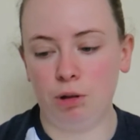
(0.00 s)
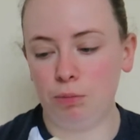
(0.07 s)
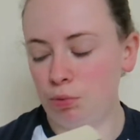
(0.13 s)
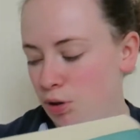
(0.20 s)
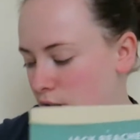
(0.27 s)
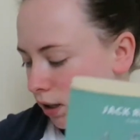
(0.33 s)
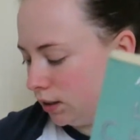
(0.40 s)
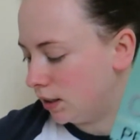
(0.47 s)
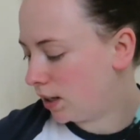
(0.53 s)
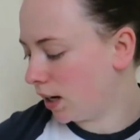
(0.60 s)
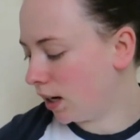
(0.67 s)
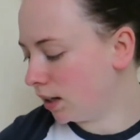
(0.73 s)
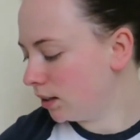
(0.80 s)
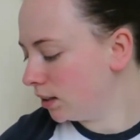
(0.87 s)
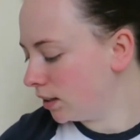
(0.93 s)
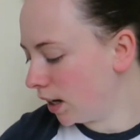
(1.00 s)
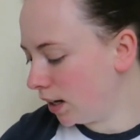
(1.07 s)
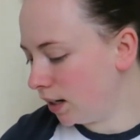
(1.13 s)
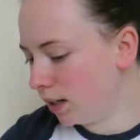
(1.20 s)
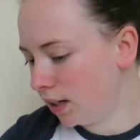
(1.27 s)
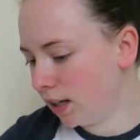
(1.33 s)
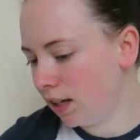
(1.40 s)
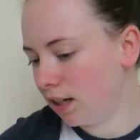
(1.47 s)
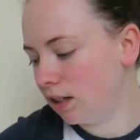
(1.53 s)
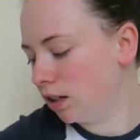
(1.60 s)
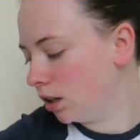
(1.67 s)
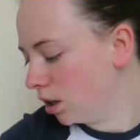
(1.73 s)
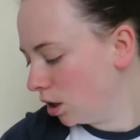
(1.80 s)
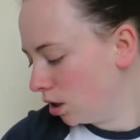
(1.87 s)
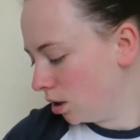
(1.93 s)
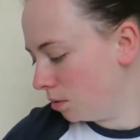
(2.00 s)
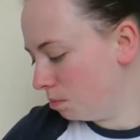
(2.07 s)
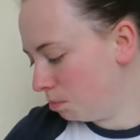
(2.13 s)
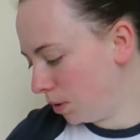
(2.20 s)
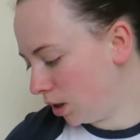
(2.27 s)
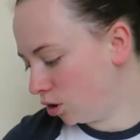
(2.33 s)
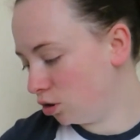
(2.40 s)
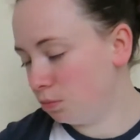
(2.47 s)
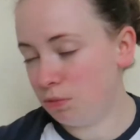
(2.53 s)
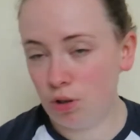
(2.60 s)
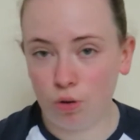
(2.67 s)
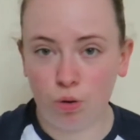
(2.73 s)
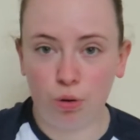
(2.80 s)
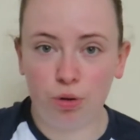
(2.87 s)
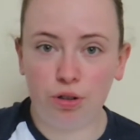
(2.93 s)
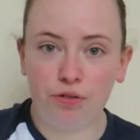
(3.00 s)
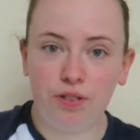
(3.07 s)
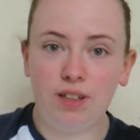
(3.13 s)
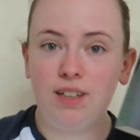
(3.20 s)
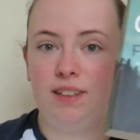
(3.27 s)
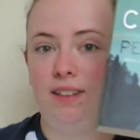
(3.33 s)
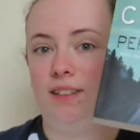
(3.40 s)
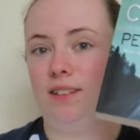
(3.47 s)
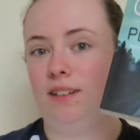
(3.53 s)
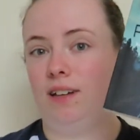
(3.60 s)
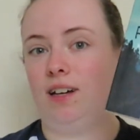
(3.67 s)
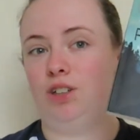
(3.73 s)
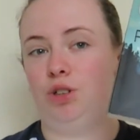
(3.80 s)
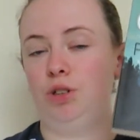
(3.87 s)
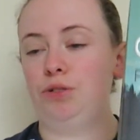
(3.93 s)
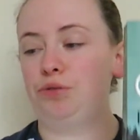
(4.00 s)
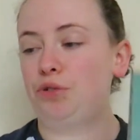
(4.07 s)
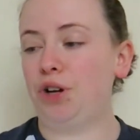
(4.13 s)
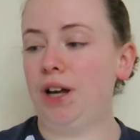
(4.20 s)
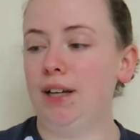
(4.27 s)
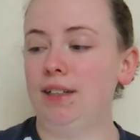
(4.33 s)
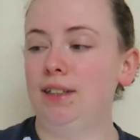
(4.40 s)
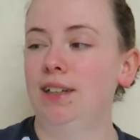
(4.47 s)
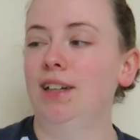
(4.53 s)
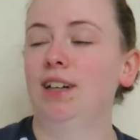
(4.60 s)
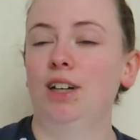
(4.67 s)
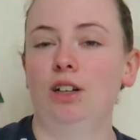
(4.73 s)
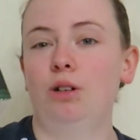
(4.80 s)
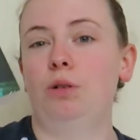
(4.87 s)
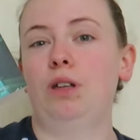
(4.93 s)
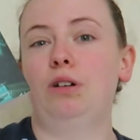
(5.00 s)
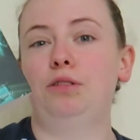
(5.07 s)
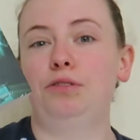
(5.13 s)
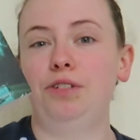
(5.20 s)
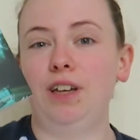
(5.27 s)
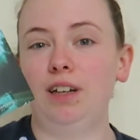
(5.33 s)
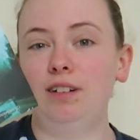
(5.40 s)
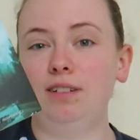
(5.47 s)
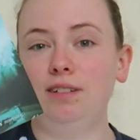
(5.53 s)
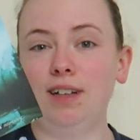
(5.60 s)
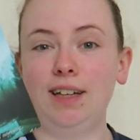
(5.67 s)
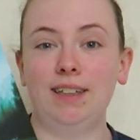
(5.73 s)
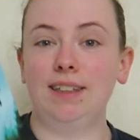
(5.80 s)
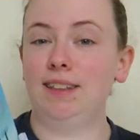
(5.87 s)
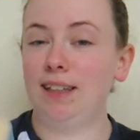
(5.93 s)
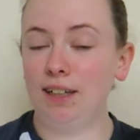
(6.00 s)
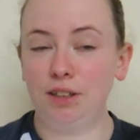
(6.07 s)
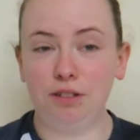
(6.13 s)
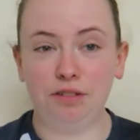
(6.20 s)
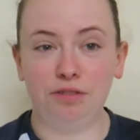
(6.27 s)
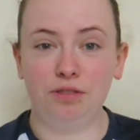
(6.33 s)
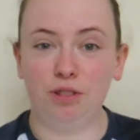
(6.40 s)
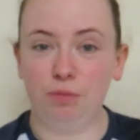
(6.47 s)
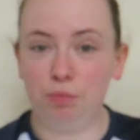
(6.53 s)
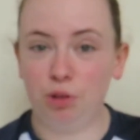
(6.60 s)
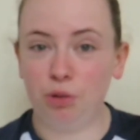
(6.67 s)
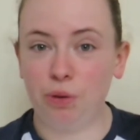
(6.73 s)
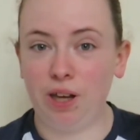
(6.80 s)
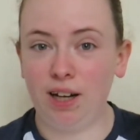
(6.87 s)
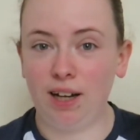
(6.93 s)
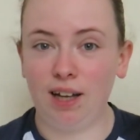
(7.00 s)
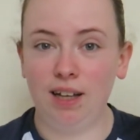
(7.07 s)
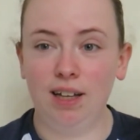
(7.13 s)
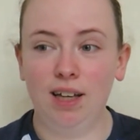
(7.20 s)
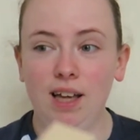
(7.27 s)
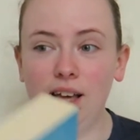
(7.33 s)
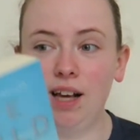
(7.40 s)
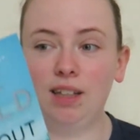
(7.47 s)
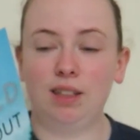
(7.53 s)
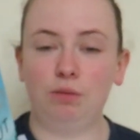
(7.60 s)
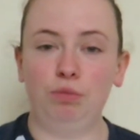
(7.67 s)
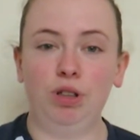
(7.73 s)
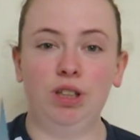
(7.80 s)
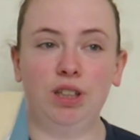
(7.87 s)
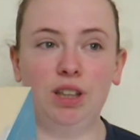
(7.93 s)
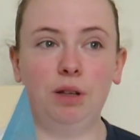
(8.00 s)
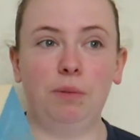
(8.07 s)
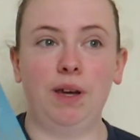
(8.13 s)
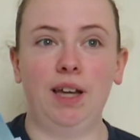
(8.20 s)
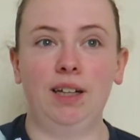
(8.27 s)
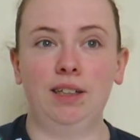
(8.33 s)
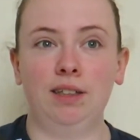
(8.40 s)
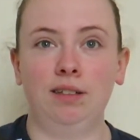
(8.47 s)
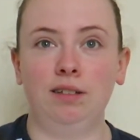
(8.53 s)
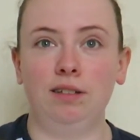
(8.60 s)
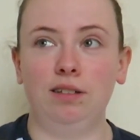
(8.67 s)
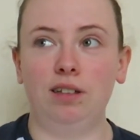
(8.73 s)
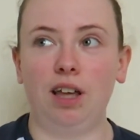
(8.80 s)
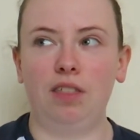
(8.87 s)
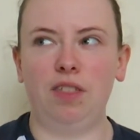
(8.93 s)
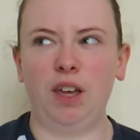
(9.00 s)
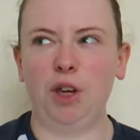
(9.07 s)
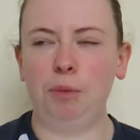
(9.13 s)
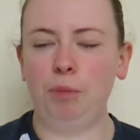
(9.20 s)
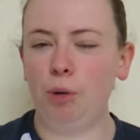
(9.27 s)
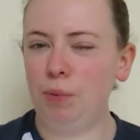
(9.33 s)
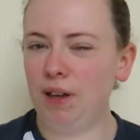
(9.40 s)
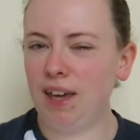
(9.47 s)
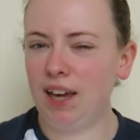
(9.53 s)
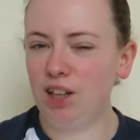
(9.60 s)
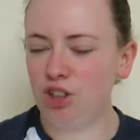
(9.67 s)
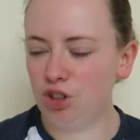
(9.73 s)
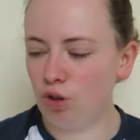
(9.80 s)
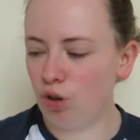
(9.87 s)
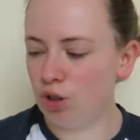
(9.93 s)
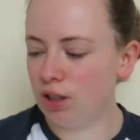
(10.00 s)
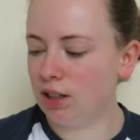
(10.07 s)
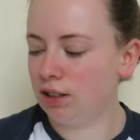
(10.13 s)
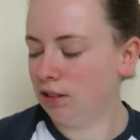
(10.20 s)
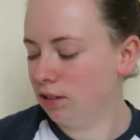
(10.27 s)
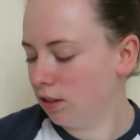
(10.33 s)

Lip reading: But I did accidentally mix up the order of this. I should have read Without Fail instead of The Persuader, so I'm reading them in, I think, publication order.